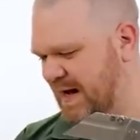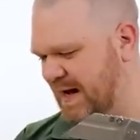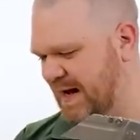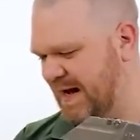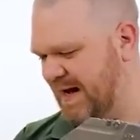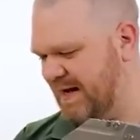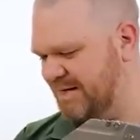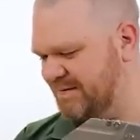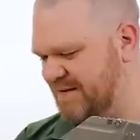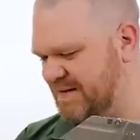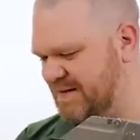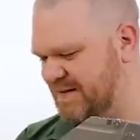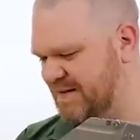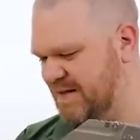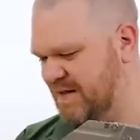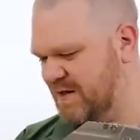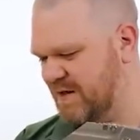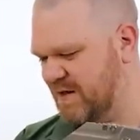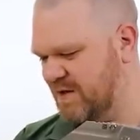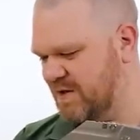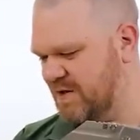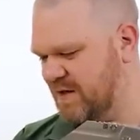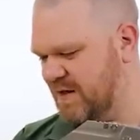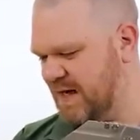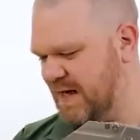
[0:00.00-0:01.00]
I've seen
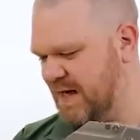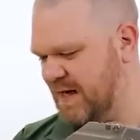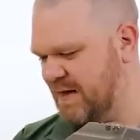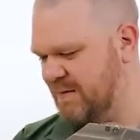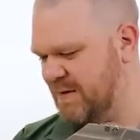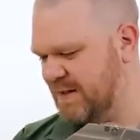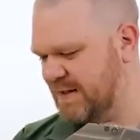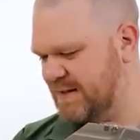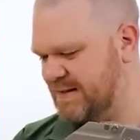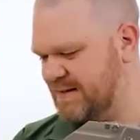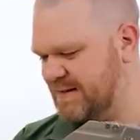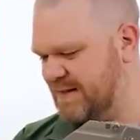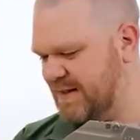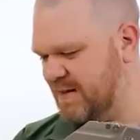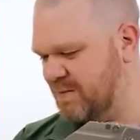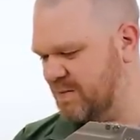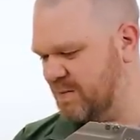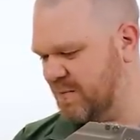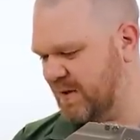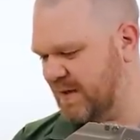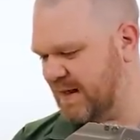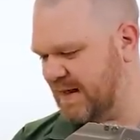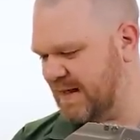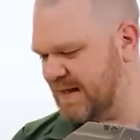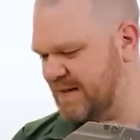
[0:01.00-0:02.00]
other comments that
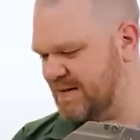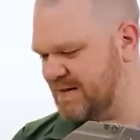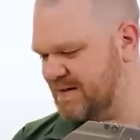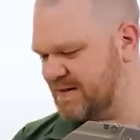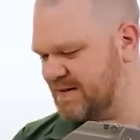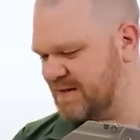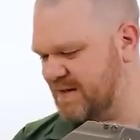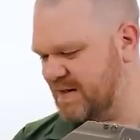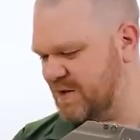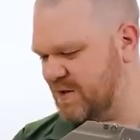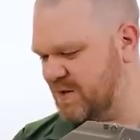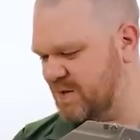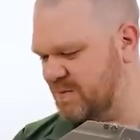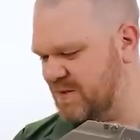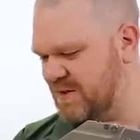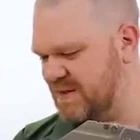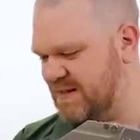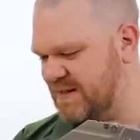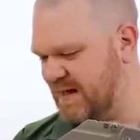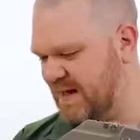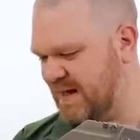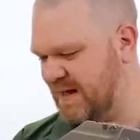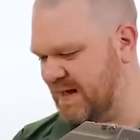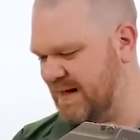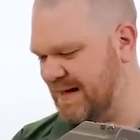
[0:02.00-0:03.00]
imply this thing could
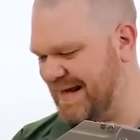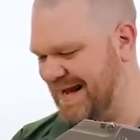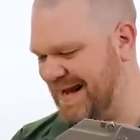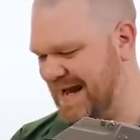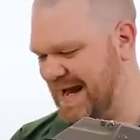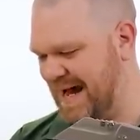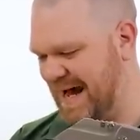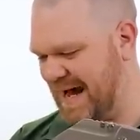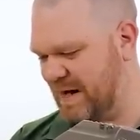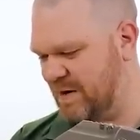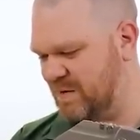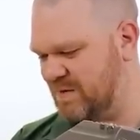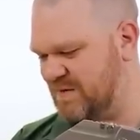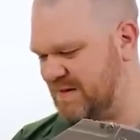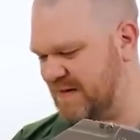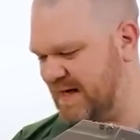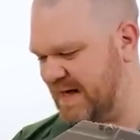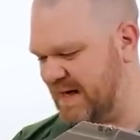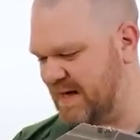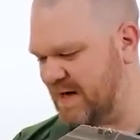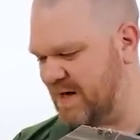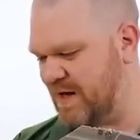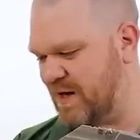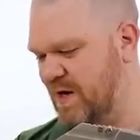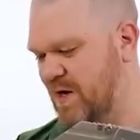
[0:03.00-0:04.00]
baton a house
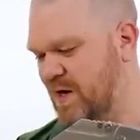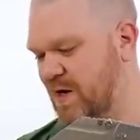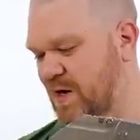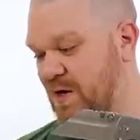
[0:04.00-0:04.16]
and